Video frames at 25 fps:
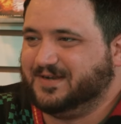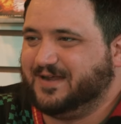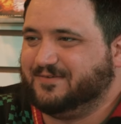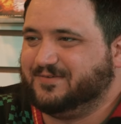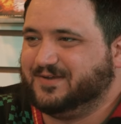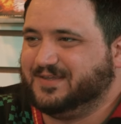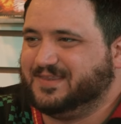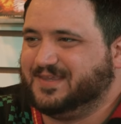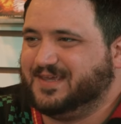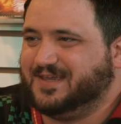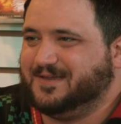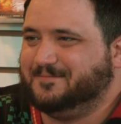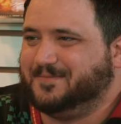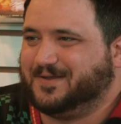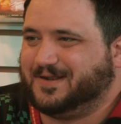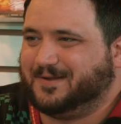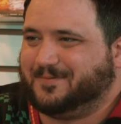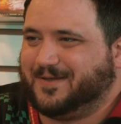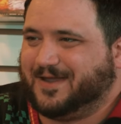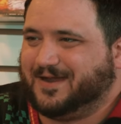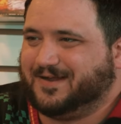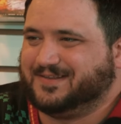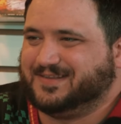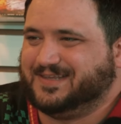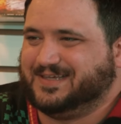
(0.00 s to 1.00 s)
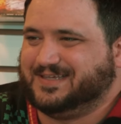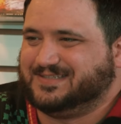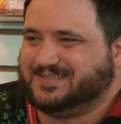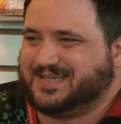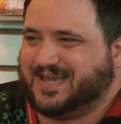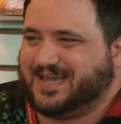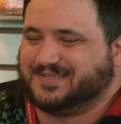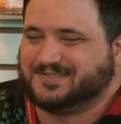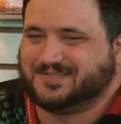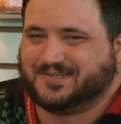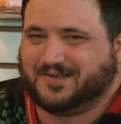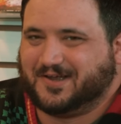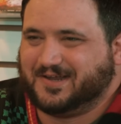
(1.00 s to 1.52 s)
and everything, but apparently
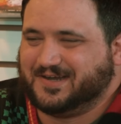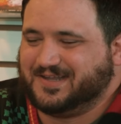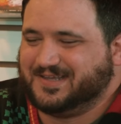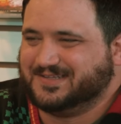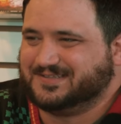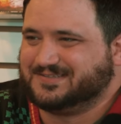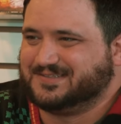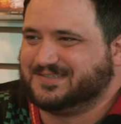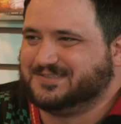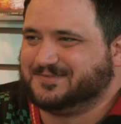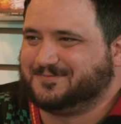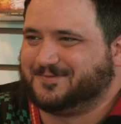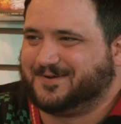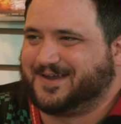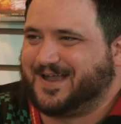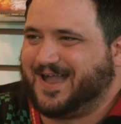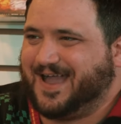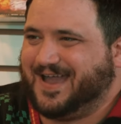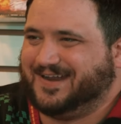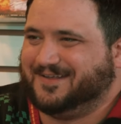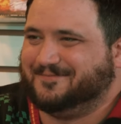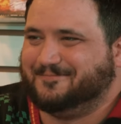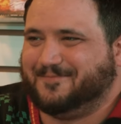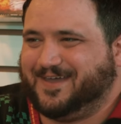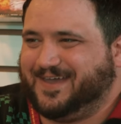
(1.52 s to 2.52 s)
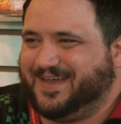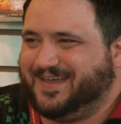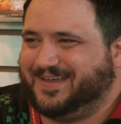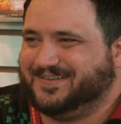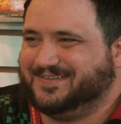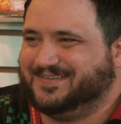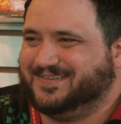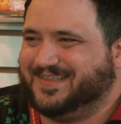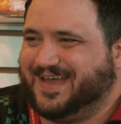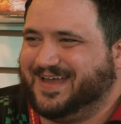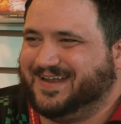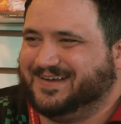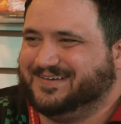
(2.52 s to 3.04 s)
test audiences were kind of
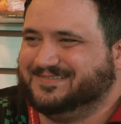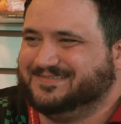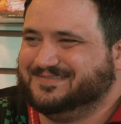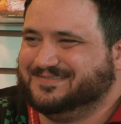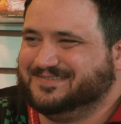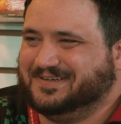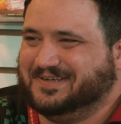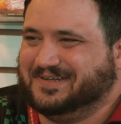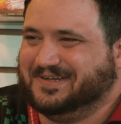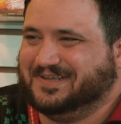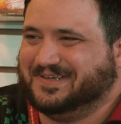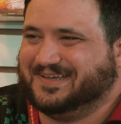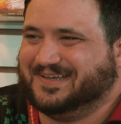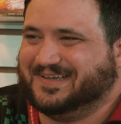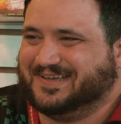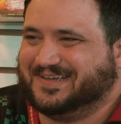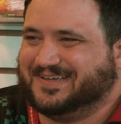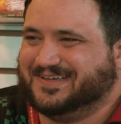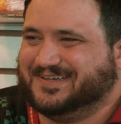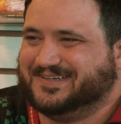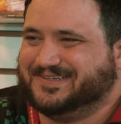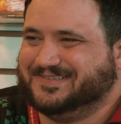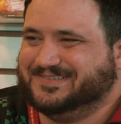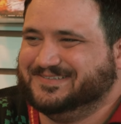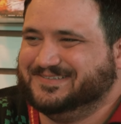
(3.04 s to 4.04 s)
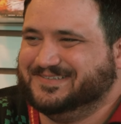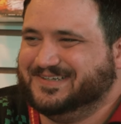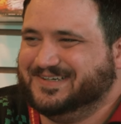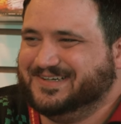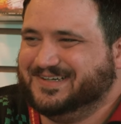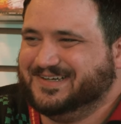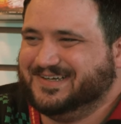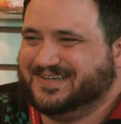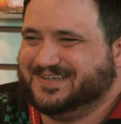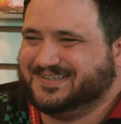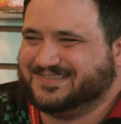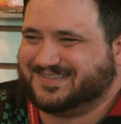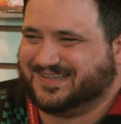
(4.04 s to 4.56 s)
mad that he didn't get killed.
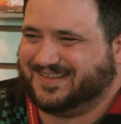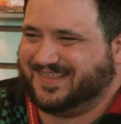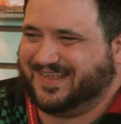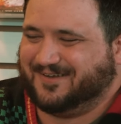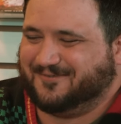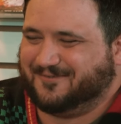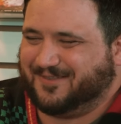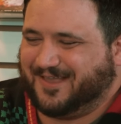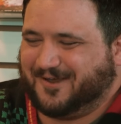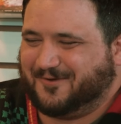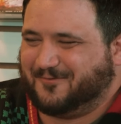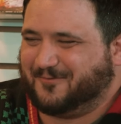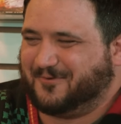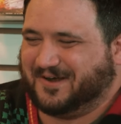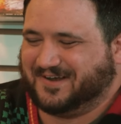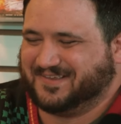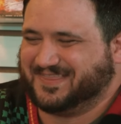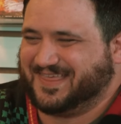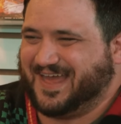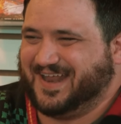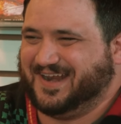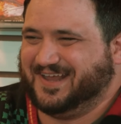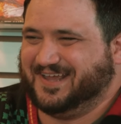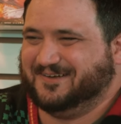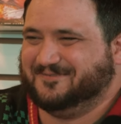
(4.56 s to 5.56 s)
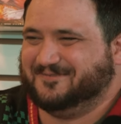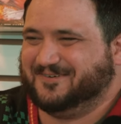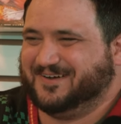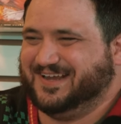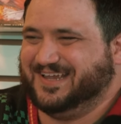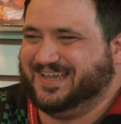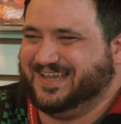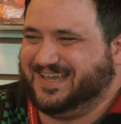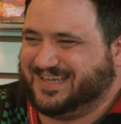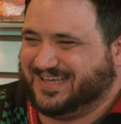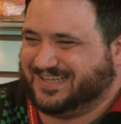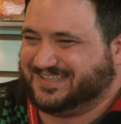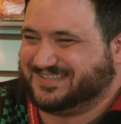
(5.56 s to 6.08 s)
Oh. So they like worked that in where
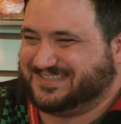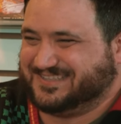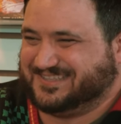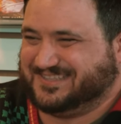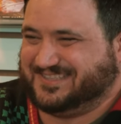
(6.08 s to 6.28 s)
he gets